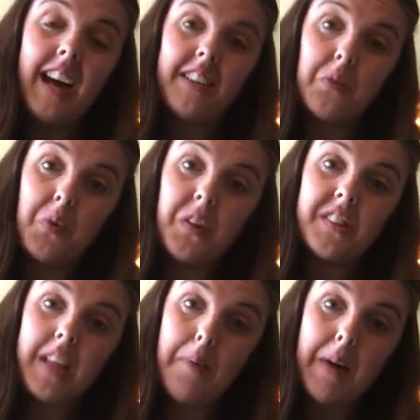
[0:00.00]
as it was
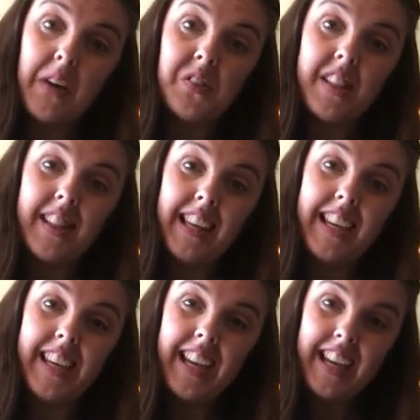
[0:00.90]
about
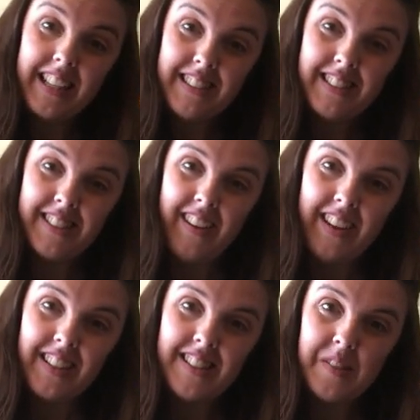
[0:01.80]
the
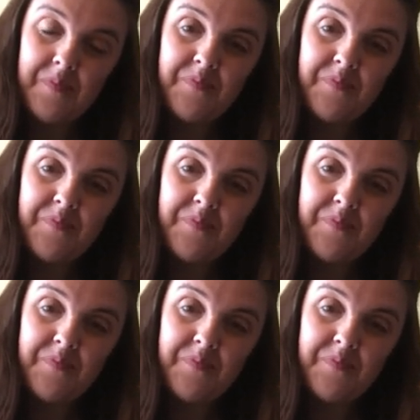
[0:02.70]
inside.